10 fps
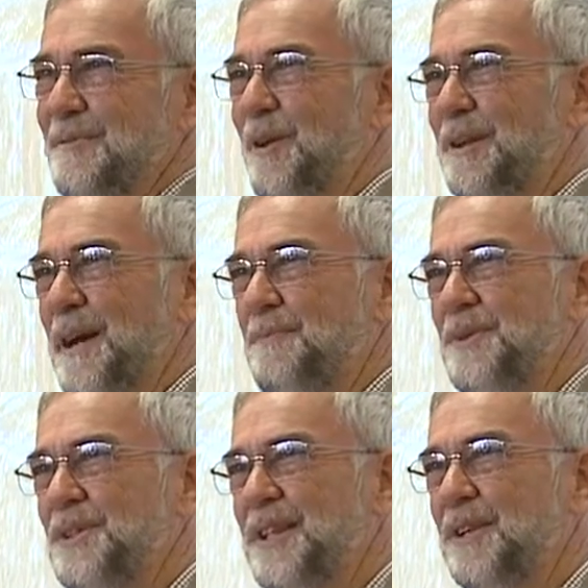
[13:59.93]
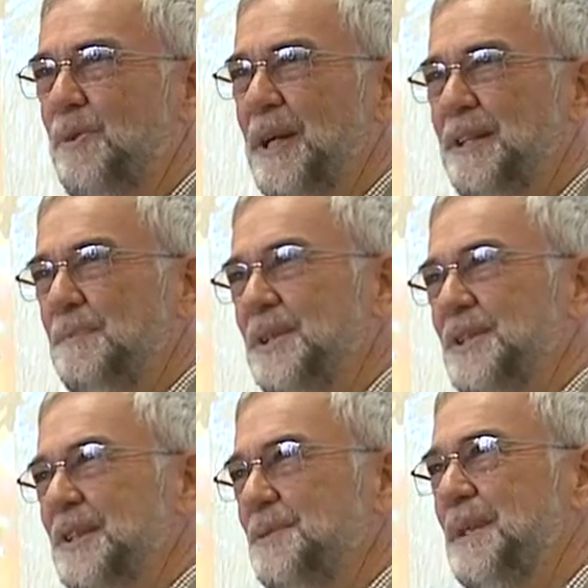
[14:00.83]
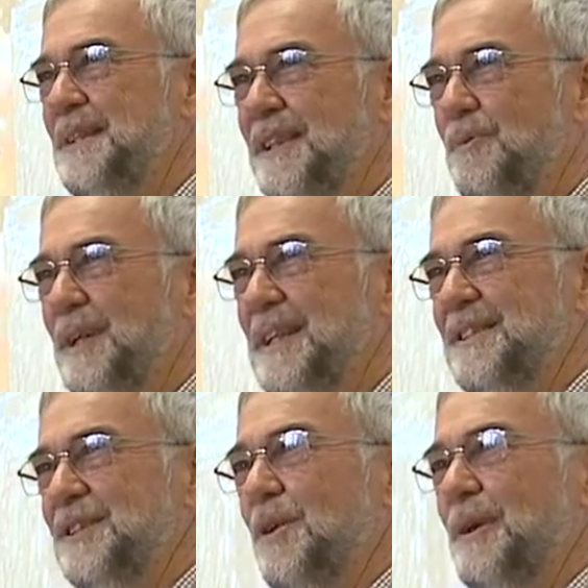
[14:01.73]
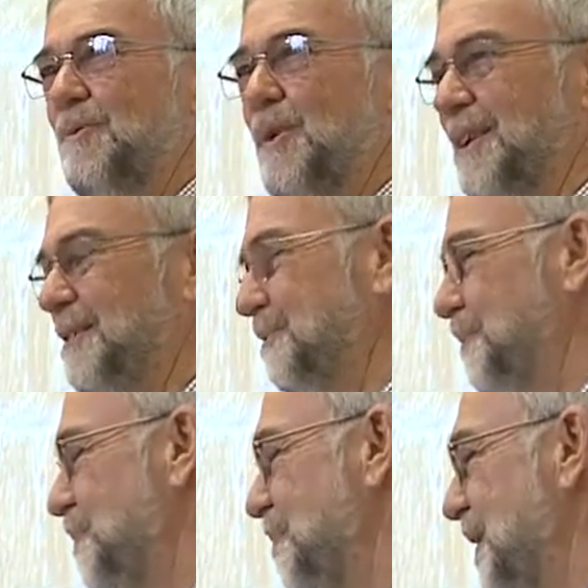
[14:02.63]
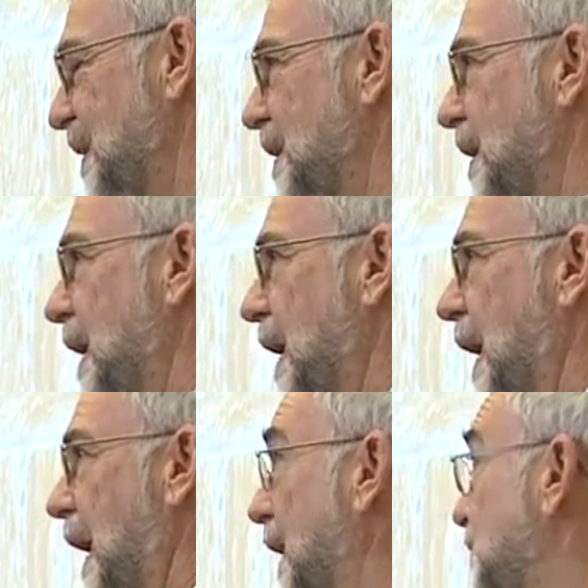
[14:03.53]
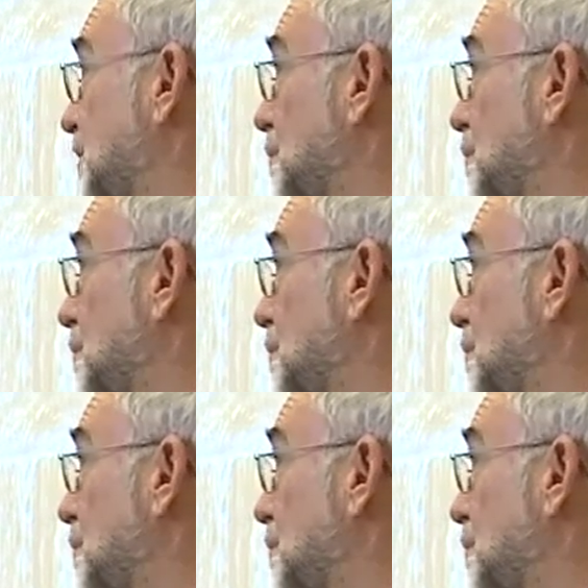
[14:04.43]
what happens in a Quaker business meeting when it's going well. And